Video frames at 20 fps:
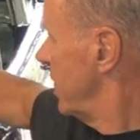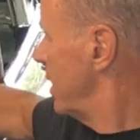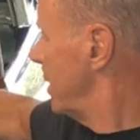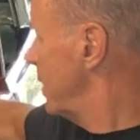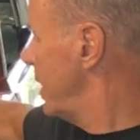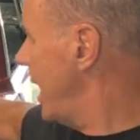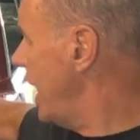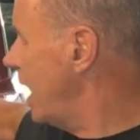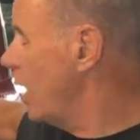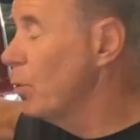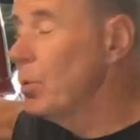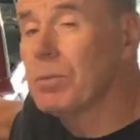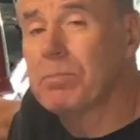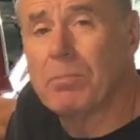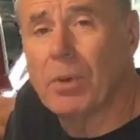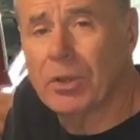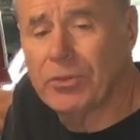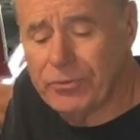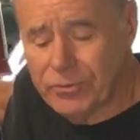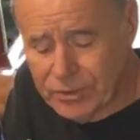Now with
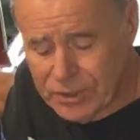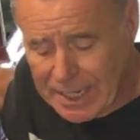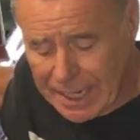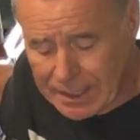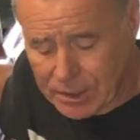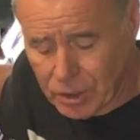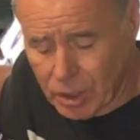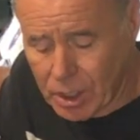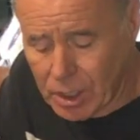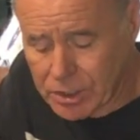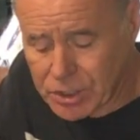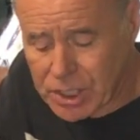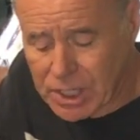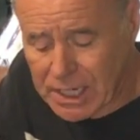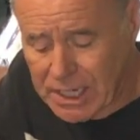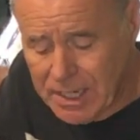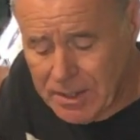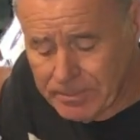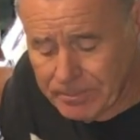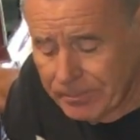modern
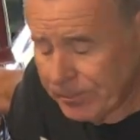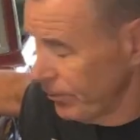technology,